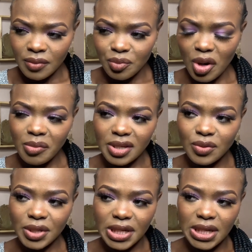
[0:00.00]
Probably
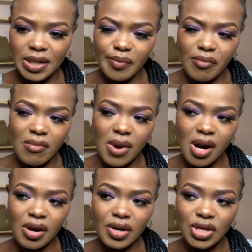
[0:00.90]
Quick
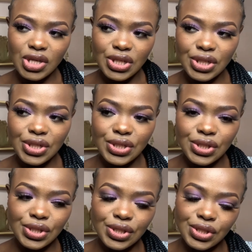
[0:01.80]
Mart,
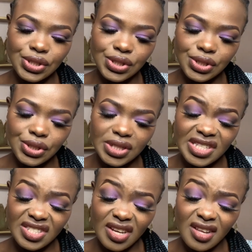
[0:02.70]

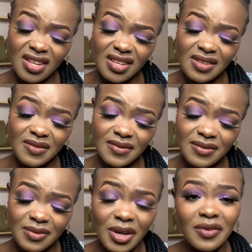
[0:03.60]
Clean Shelf.
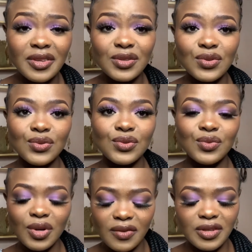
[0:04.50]
One of the two,
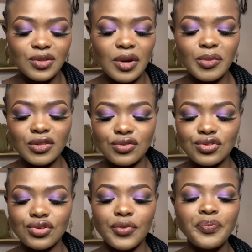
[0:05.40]
I'm not too
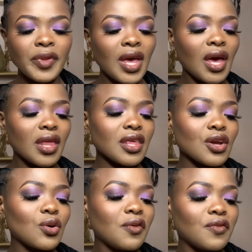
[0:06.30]
sure. And they
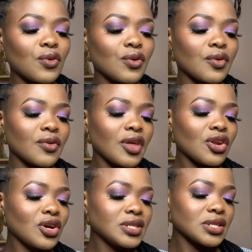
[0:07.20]
go for, they're
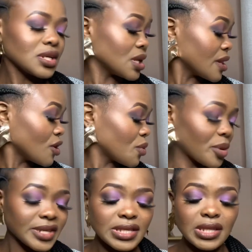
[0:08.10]
not pricey.